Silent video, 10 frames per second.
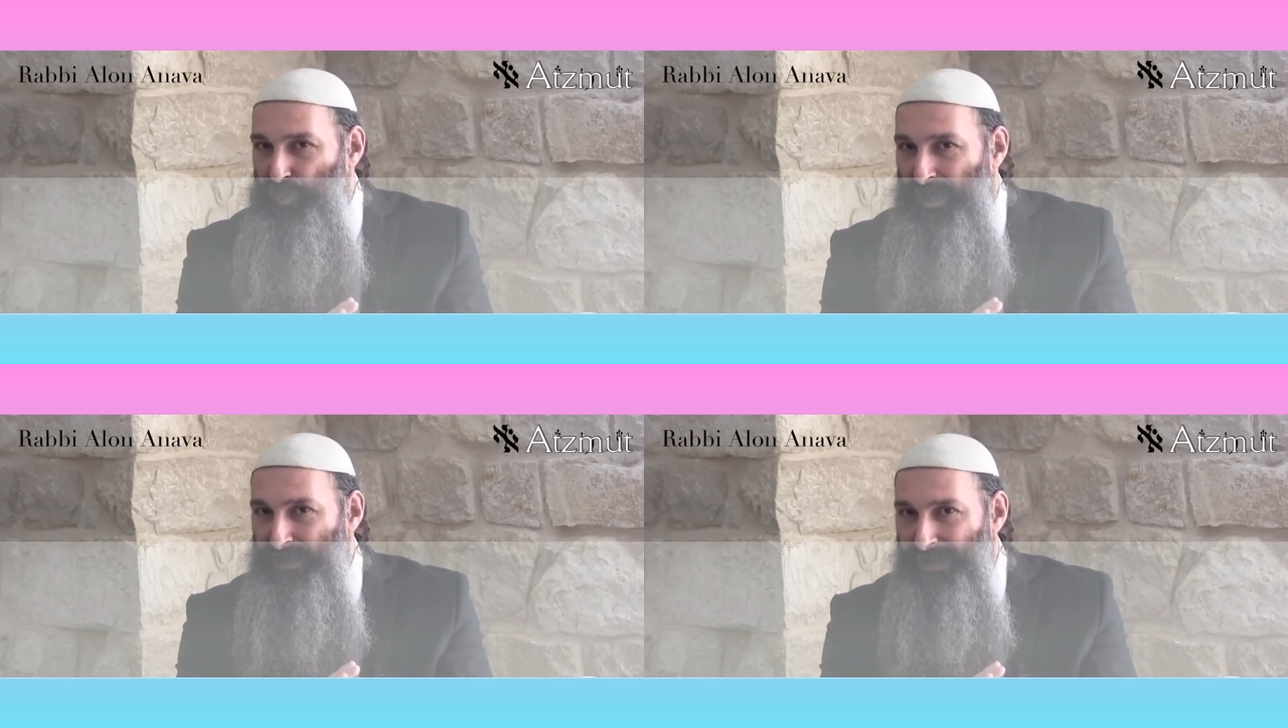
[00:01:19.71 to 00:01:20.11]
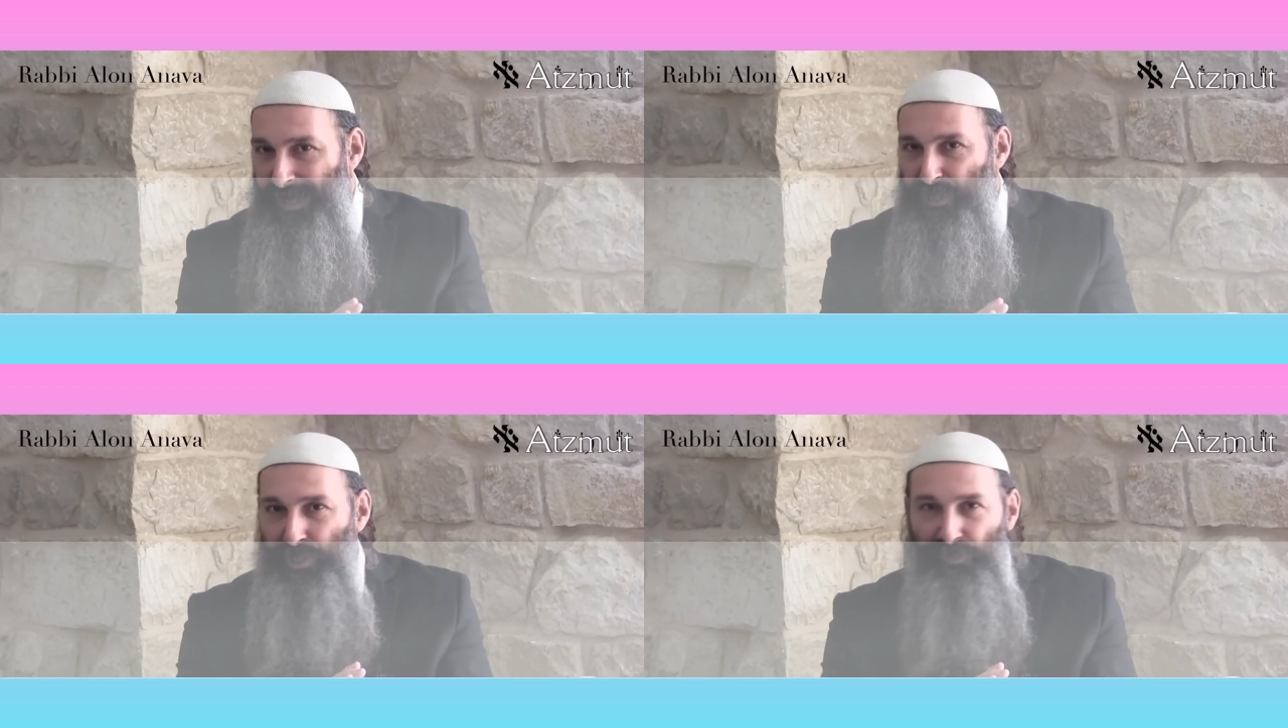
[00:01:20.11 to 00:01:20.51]

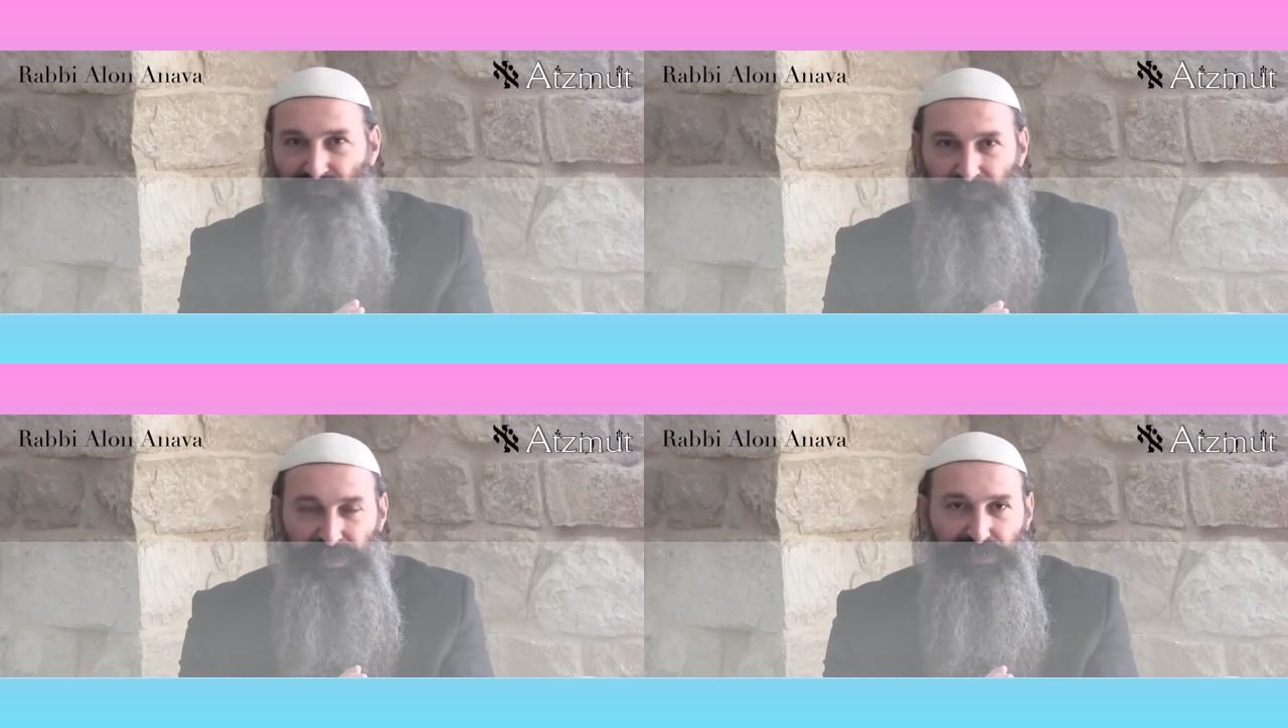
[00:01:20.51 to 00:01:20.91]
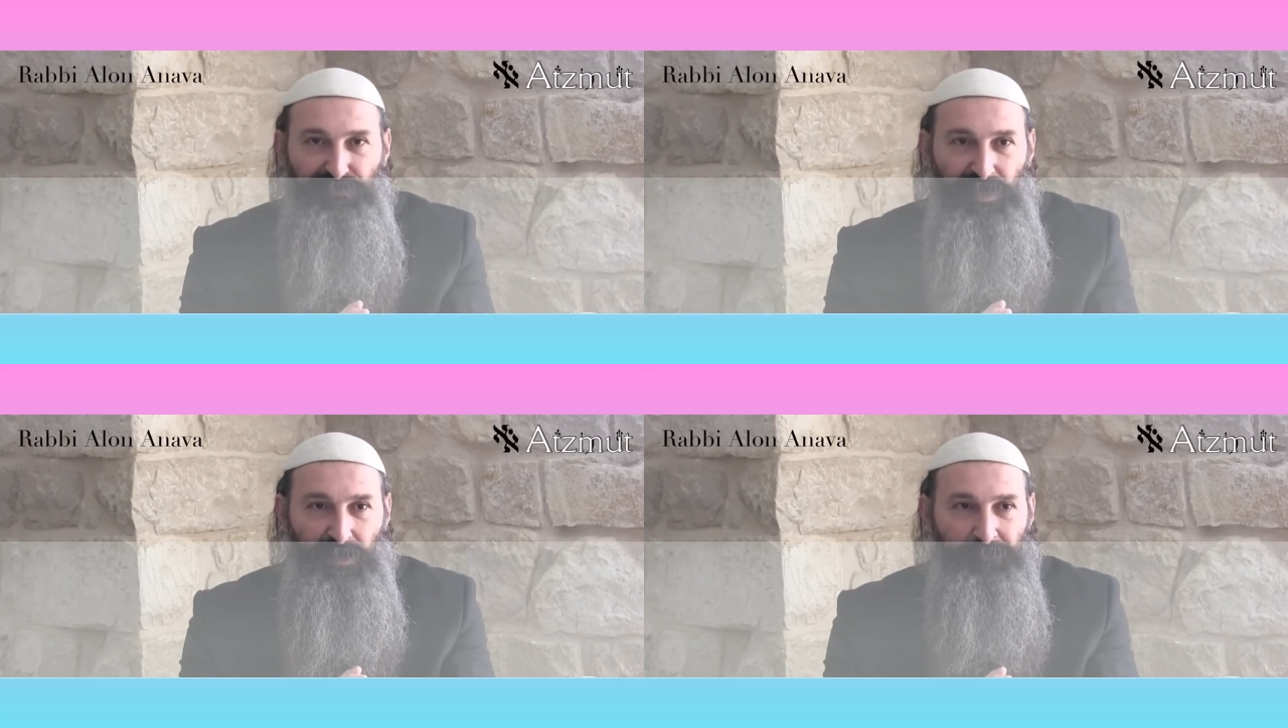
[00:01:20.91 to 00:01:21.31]
translation of
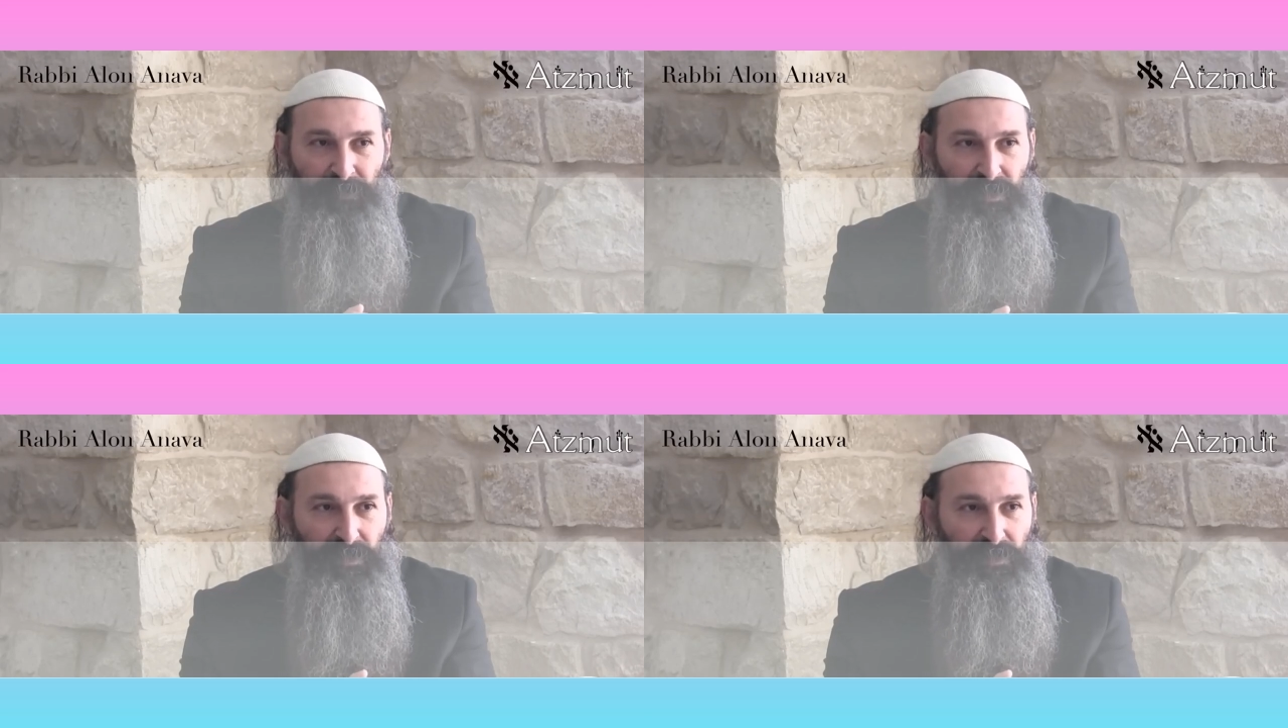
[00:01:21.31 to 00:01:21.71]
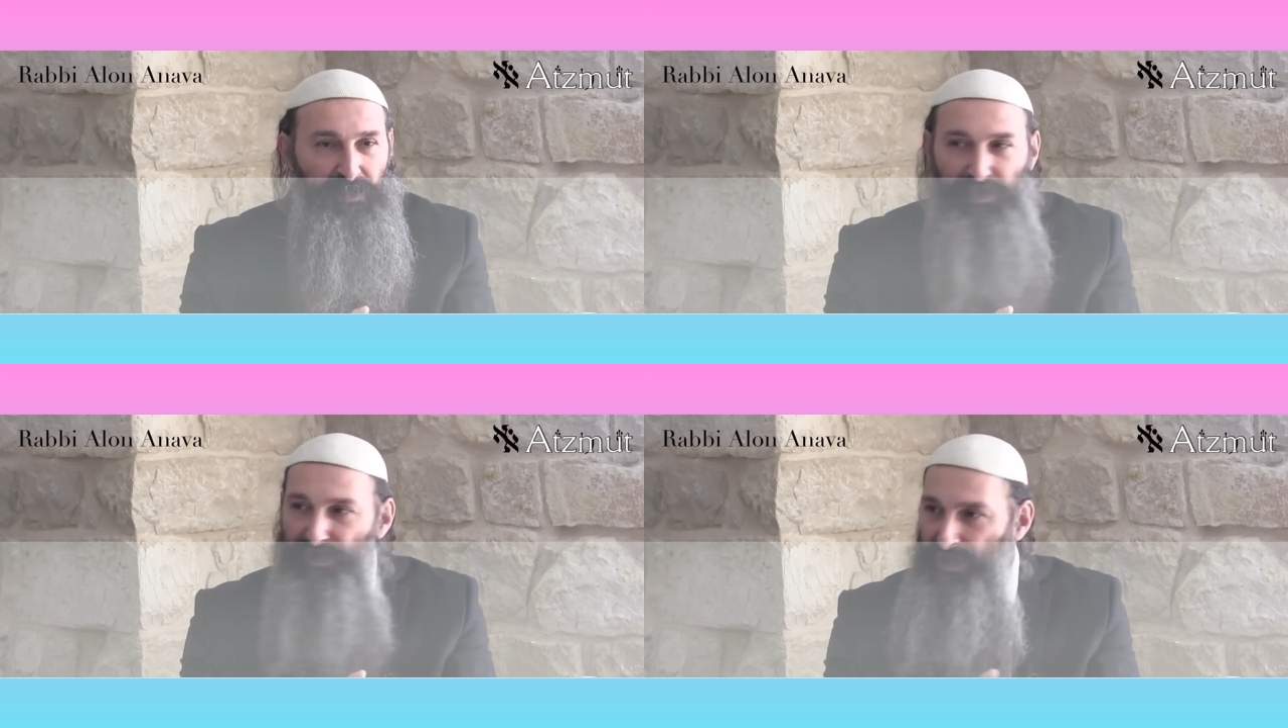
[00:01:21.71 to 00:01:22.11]
mitzvah
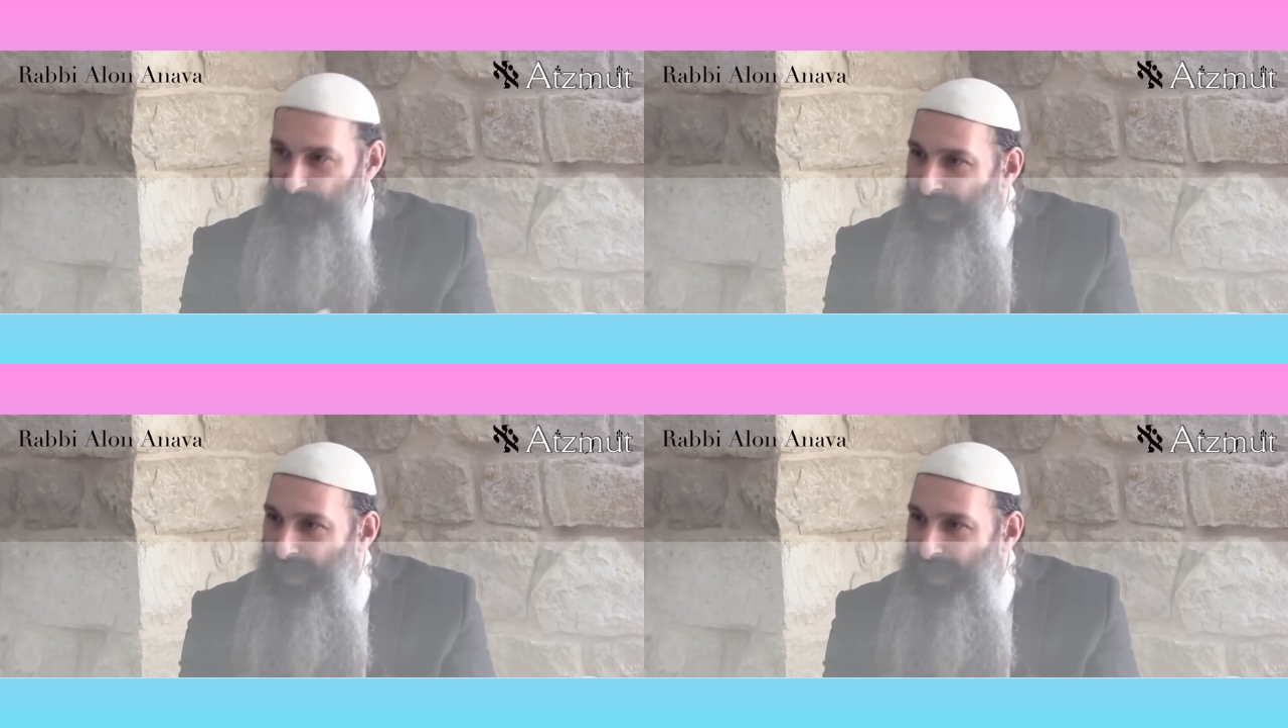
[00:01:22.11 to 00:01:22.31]
is a